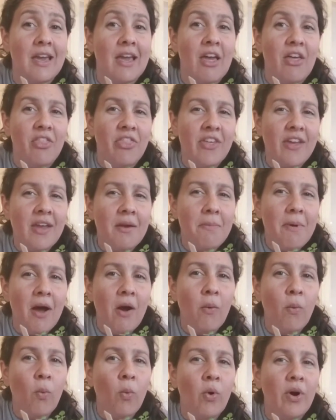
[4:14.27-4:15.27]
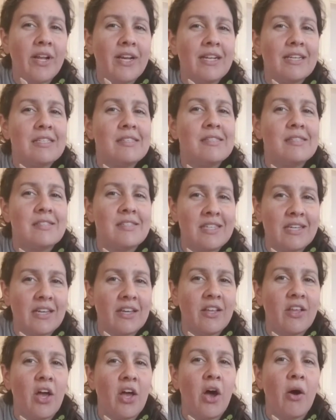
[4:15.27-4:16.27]
Think about what is
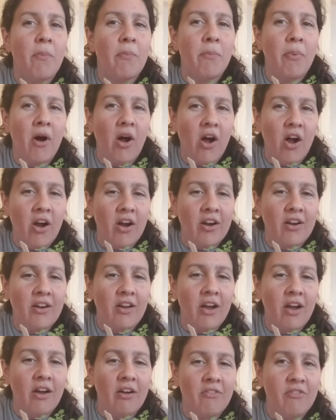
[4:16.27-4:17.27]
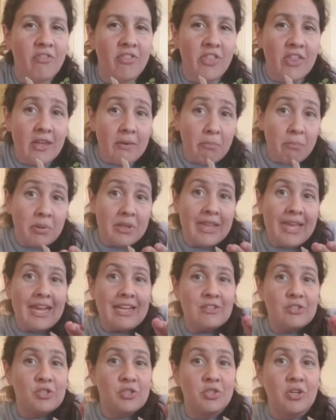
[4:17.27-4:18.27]
still a part of the
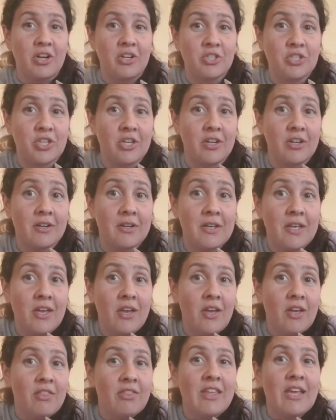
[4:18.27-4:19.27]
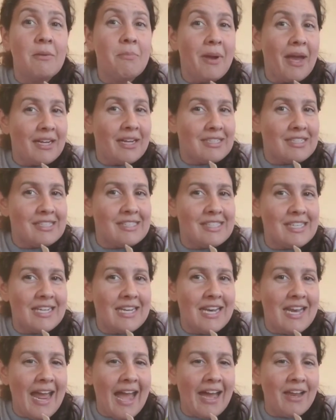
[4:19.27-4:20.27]
plant structure. Think back to seed
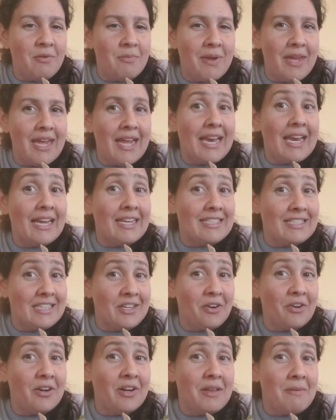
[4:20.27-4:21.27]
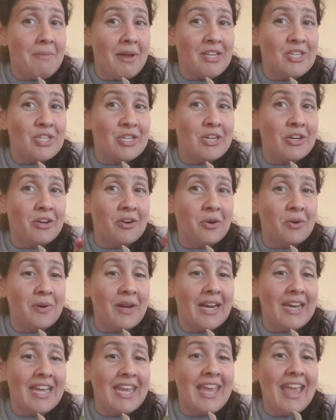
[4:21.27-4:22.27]
anatomy, and I did already mention it
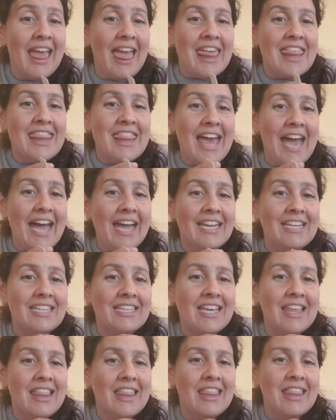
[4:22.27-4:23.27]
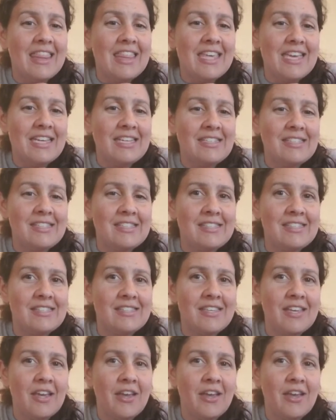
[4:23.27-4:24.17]
already, that this